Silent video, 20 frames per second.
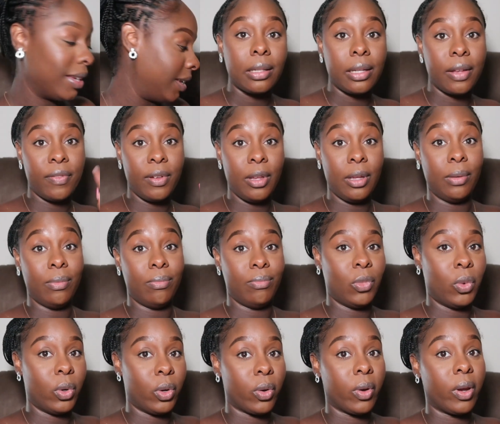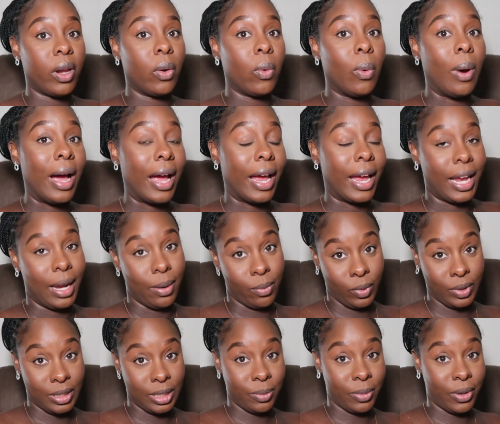If you're wondering why I'm
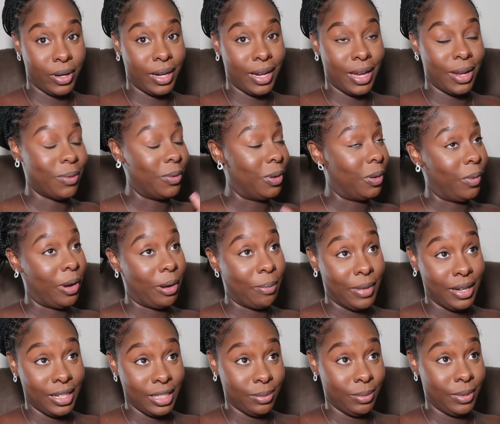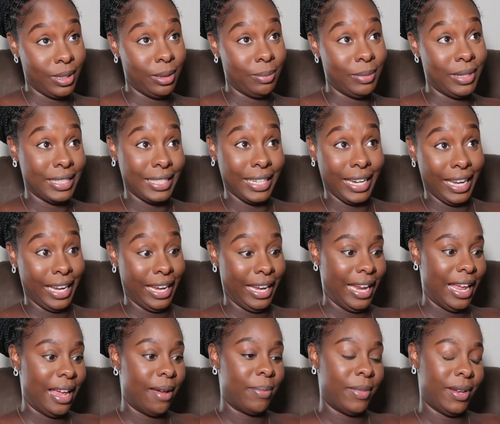whispering, I want to wake my husband up. He's taking a
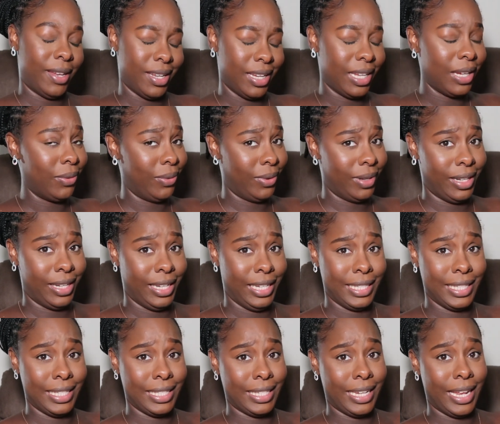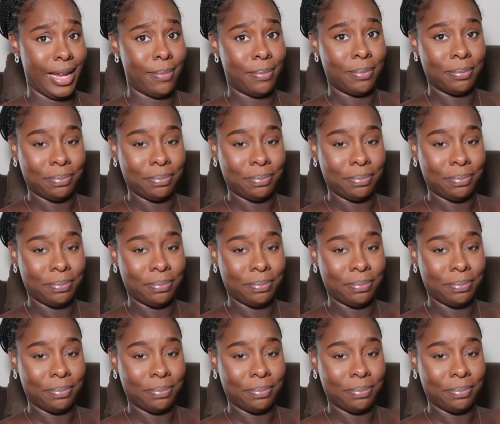nap and he really needs his nap.